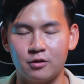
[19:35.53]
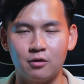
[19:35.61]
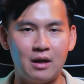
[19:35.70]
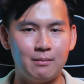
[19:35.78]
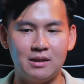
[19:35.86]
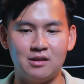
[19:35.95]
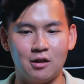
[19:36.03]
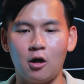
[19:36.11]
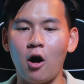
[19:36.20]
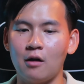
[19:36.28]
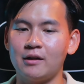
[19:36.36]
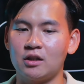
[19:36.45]
So that means the
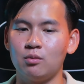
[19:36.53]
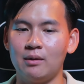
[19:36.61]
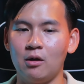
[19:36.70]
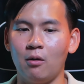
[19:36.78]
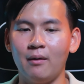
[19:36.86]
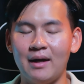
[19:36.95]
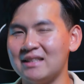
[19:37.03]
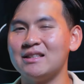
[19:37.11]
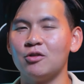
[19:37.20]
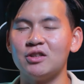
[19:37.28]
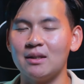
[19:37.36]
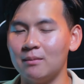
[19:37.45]
context window is
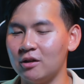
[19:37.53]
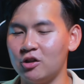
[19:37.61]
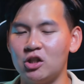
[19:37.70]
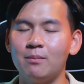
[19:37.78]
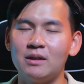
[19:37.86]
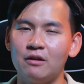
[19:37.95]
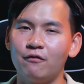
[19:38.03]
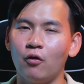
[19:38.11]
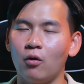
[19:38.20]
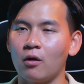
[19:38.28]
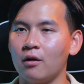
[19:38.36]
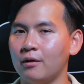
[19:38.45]
still similar to
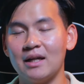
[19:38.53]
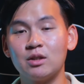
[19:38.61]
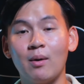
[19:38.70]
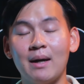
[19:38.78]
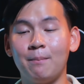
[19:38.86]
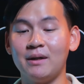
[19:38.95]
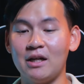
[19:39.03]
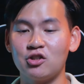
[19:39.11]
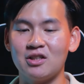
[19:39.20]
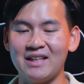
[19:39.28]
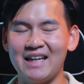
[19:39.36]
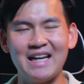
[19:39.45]
GPT-4. That's why it
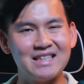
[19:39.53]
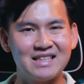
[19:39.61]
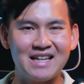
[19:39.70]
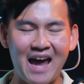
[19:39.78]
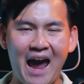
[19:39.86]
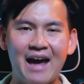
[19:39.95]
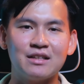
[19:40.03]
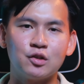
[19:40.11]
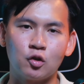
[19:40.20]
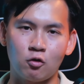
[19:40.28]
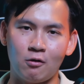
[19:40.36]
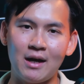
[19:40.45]
potentially isn't as
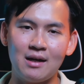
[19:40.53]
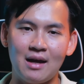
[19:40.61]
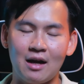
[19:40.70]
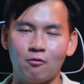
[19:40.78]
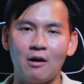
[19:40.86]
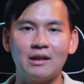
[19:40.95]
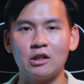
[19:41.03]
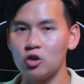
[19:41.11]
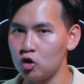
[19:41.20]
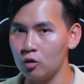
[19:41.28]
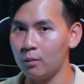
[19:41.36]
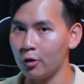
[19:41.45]
great at writing
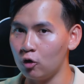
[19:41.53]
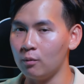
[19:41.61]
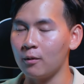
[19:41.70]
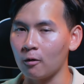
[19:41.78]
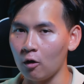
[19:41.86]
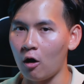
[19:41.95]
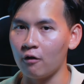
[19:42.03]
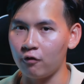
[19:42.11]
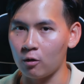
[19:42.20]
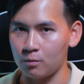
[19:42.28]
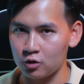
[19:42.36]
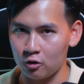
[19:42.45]
super duper long
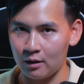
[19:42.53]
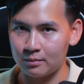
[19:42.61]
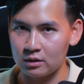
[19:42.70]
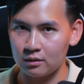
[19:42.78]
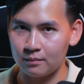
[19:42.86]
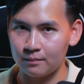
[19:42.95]
form scripts.